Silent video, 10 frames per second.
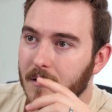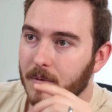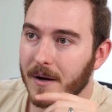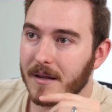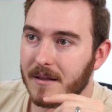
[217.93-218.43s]

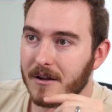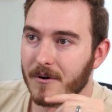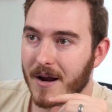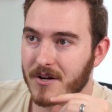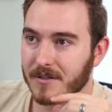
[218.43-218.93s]
right here,
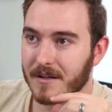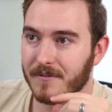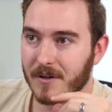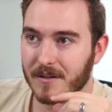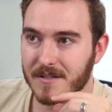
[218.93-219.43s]
actually, if
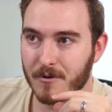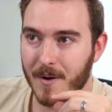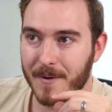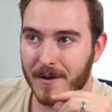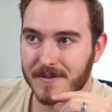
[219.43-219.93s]
you can see where
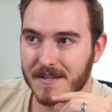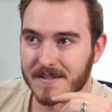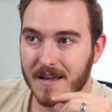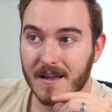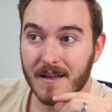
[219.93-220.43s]
my mouse
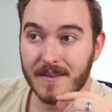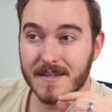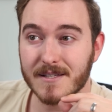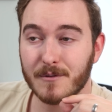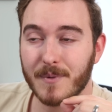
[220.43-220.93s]
is.
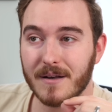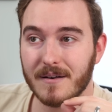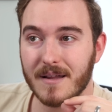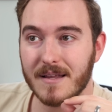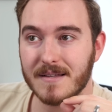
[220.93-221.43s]
This little
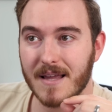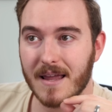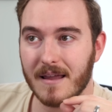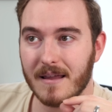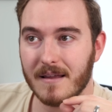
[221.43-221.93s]
button is
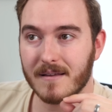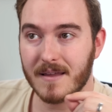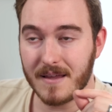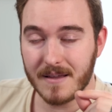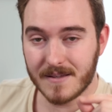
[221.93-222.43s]
a
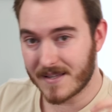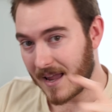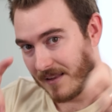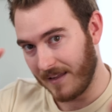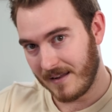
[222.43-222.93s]
key
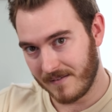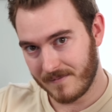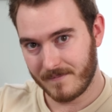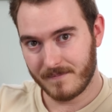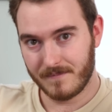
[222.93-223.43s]
scaling
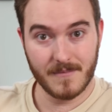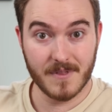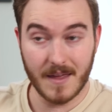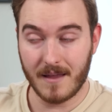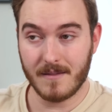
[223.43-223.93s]

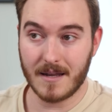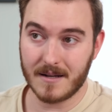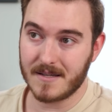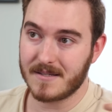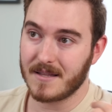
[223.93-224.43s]
thing that
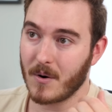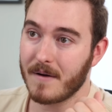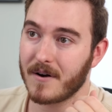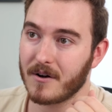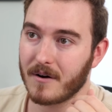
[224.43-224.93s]
exists in the
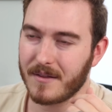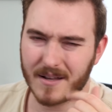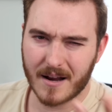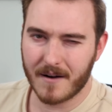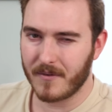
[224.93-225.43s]
graph editor. I
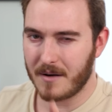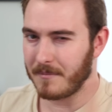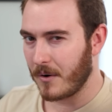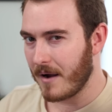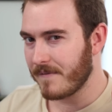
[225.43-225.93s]
think I covered it in
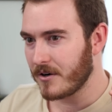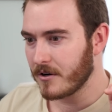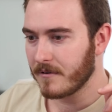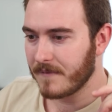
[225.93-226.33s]
my graph editor